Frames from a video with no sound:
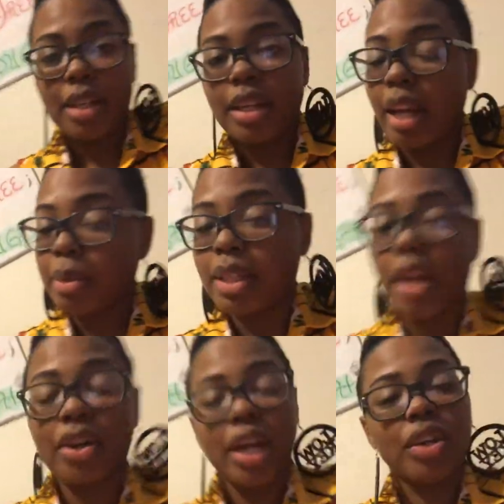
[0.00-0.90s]
And I was like,
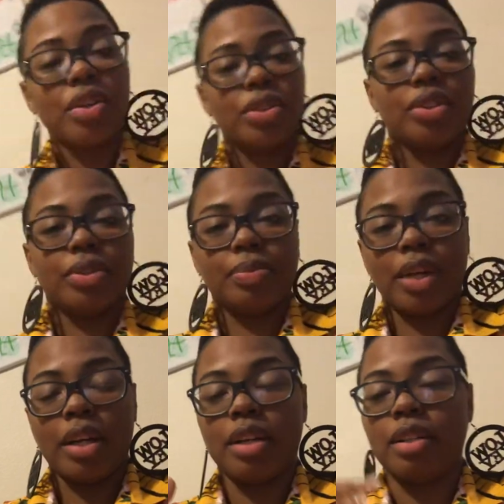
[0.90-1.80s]
okay, cool.
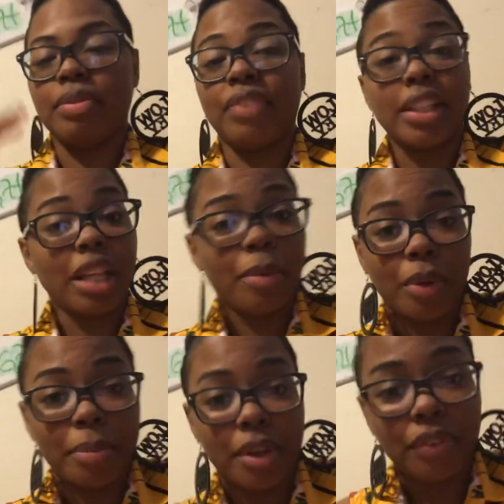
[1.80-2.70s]
FaceTime will
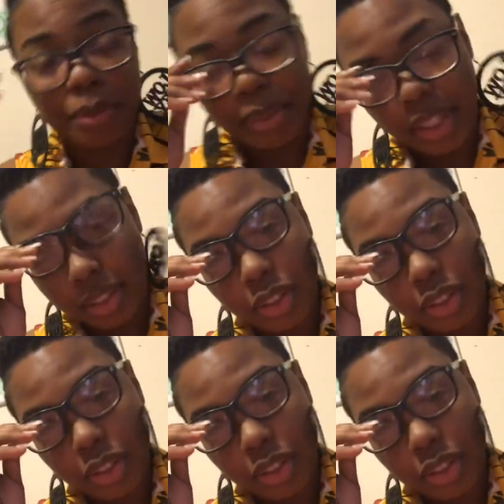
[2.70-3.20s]
work better for me.